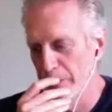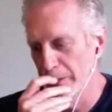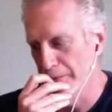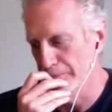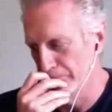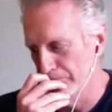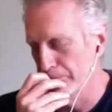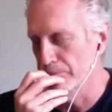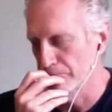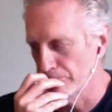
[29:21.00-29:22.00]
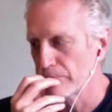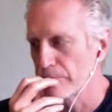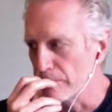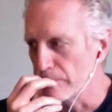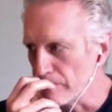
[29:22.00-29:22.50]
yeah yeah
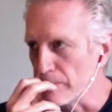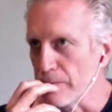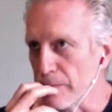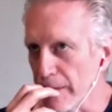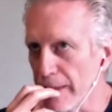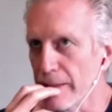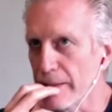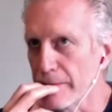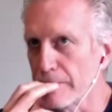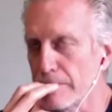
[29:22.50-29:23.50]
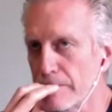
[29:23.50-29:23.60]
i escaped yeah. i had to